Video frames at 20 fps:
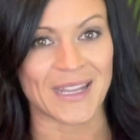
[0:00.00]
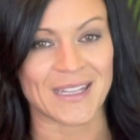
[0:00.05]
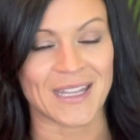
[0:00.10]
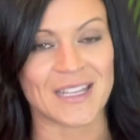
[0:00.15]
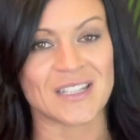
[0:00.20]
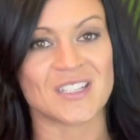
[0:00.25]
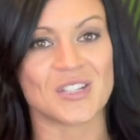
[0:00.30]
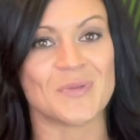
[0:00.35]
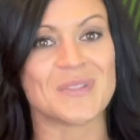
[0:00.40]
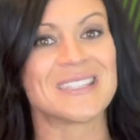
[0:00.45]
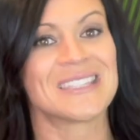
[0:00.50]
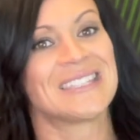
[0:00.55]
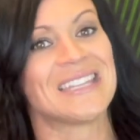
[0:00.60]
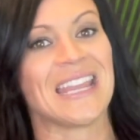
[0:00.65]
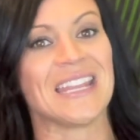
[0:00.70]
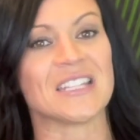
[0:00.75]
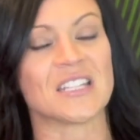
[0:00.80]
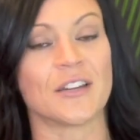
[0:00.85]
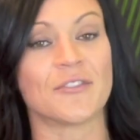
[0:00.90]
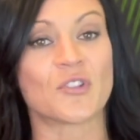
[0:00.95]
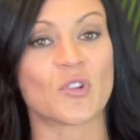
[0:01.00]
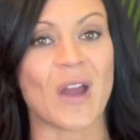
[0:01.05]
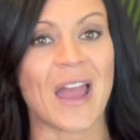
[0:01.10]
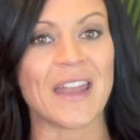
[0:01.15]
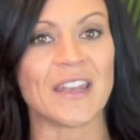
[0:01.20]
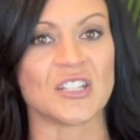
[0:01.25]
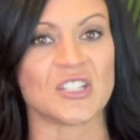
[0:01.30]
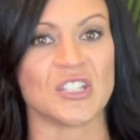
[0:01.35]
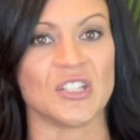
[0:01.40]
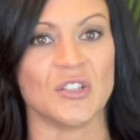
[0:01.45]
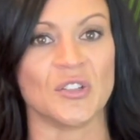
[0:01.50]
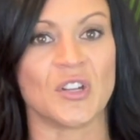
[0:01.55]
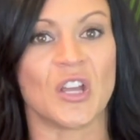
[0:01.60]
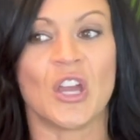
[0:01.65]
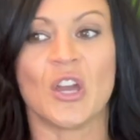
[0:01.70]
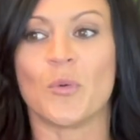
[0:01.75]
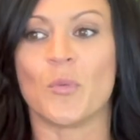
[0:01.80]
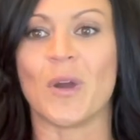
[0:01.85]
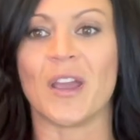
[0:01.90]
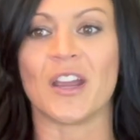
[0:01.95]
into a state of gratitude
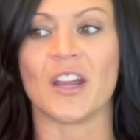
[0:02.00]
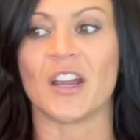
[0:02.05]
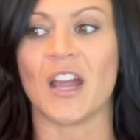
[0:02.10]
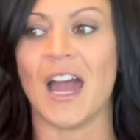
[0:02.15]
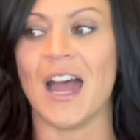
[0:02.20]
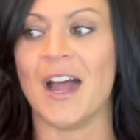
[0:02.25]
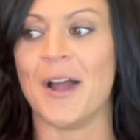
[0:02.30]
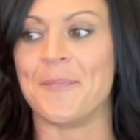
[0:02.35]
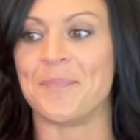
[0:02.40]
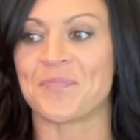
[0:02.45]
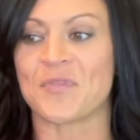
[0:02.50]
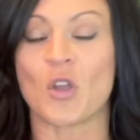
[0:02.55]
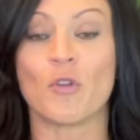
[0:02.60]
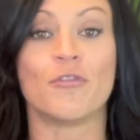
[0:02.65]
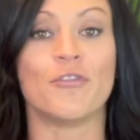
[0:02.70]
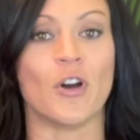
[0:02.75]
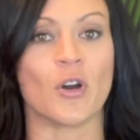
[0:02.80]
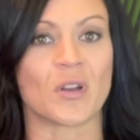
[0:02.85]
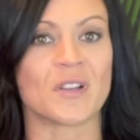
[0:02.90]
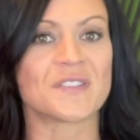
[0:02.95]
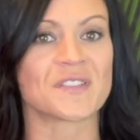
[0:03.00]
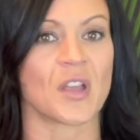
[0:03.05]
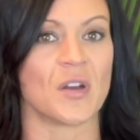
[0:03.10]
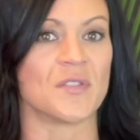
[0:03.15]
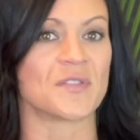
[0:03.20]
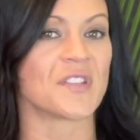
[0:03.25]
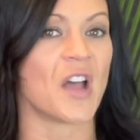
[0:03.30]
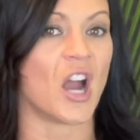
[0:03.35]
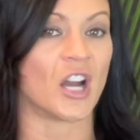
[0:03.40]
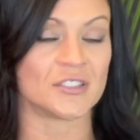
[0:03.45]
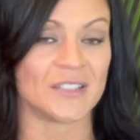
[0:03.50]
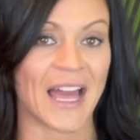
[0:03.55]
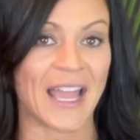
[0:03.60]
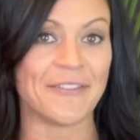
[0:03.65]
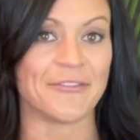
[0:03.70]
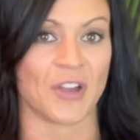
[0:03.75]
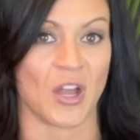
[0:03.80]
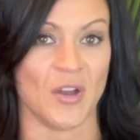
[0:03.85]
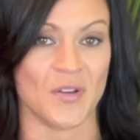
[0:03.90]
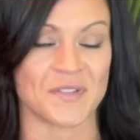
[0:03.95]
where focus goes, our
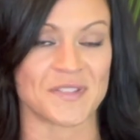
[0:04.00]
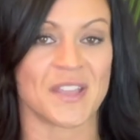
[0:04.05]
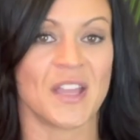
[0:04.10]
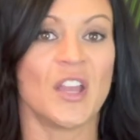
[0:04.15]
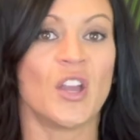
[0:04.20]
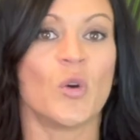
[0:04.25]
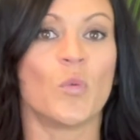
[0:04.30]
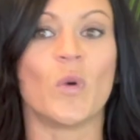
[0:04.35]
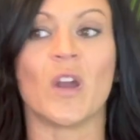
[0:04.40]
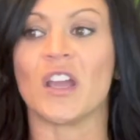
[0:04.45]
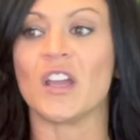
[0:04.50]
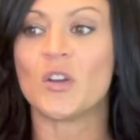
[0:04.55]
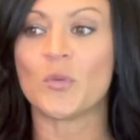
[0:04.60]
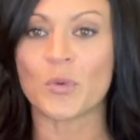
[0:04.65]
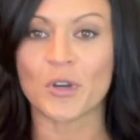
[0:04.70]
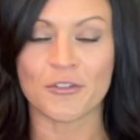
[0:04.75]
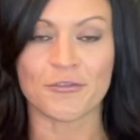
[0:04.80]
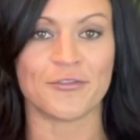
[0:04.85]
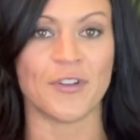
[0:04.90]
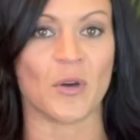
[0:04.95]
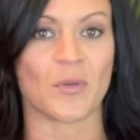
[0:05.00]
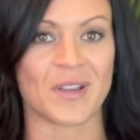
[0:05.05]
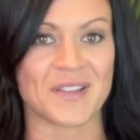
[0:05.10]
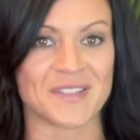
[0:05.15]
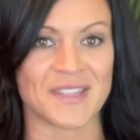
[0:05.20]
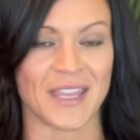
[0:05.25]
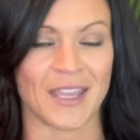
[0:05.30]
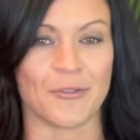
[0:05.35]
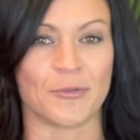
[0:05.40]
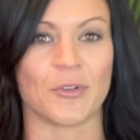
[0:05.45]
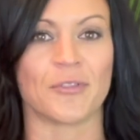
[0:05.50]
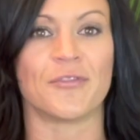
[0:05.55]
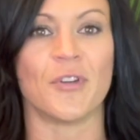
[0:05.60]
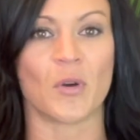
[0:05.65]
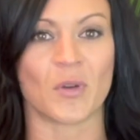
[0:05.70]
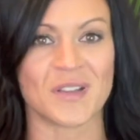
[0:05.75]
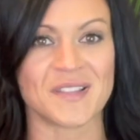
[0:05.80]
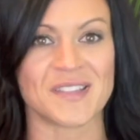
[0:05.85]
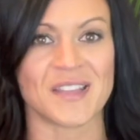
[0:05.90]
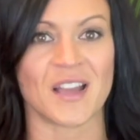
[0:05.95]
life goes. Where we're focusing, if we're
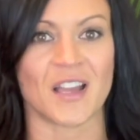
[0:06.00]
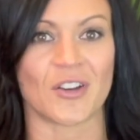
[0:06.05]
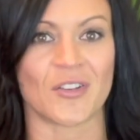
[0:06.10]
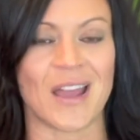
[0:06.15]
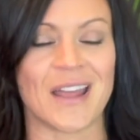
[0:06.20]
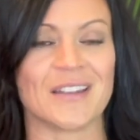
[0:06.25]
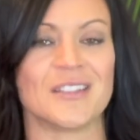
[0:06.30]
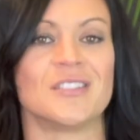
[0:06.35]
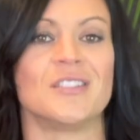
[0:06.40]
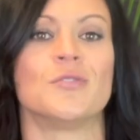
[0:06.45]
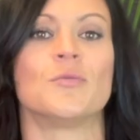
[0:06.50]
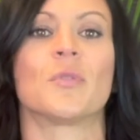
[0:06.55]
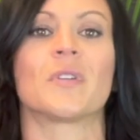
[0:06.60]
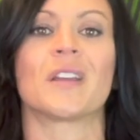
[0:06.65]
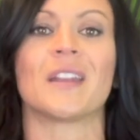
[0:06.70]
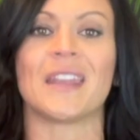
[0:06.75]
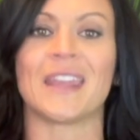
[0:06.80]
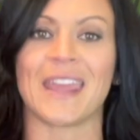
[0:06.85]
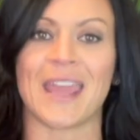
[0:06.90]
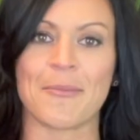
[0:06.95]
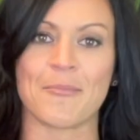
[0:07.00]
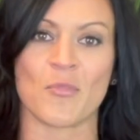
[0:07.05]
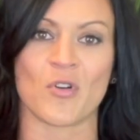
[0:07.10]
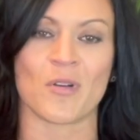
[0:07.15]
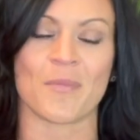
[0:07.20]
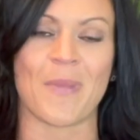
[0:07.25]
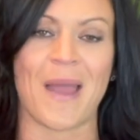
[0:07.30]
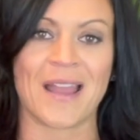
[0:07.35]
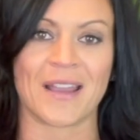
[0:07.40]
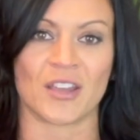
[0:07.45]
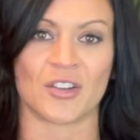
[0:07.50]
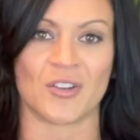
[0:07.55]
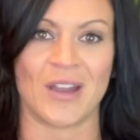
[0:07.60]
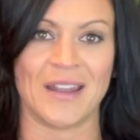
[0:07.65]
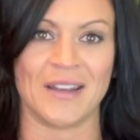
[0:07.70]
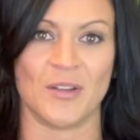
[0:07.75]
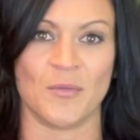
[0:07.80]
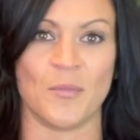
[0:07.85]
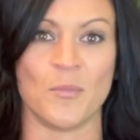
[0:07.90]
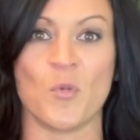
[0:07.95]
focusing on gratitude, we're going to get more
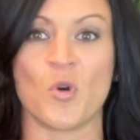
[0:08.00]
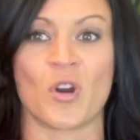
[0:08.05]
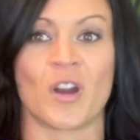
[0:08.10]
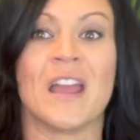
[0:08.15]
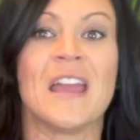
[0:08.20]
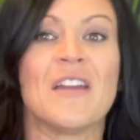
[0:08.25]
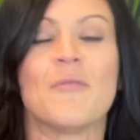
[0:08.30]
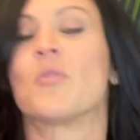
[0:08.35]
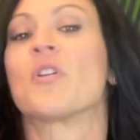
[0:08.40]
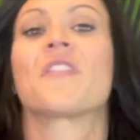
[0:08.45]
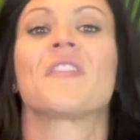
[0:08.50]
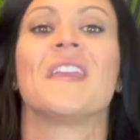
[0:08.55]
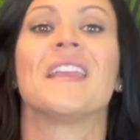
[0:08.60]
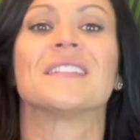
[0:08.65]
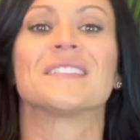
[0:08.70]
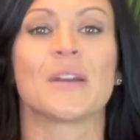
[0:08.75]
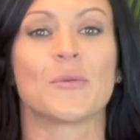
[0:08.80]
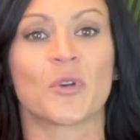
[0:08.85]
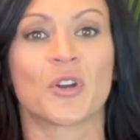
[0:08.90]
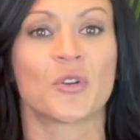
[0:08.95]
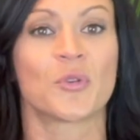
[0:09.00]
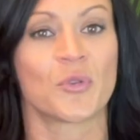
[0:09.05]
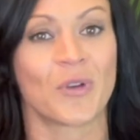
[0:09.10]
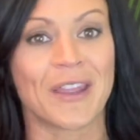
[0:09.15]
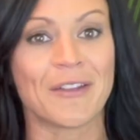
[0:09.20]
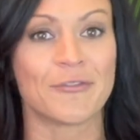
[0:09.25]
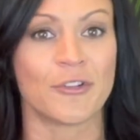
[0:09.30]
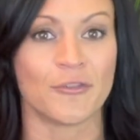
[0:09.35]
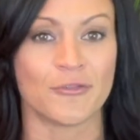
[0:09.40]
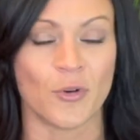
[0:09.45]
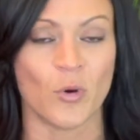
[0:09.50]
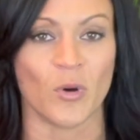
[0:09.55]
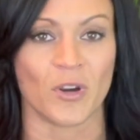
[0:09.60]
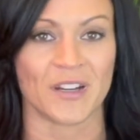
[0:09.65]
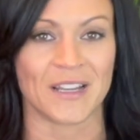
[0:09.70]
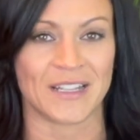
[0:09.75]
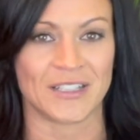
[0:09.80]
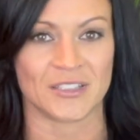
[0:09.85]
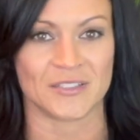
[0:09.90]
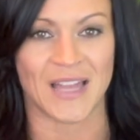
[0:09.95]
things that we're grateful for
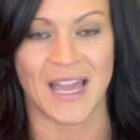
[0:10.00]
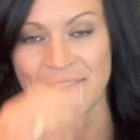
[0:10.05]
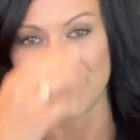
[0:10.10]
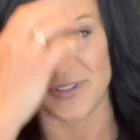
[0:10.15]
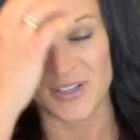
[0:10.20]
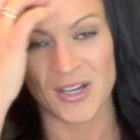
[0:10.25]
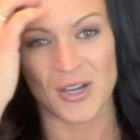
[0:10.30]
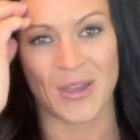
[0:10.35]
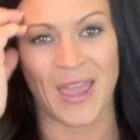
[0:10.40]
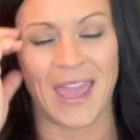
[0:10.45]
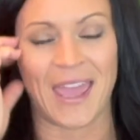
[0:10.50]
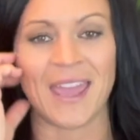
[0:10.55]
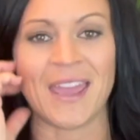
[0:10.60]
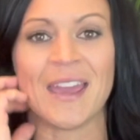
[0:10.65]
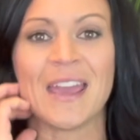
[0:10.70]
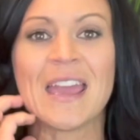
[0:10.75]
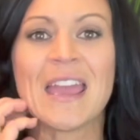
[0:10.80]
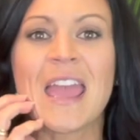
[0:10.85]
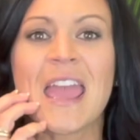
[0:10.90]
in our life, okay?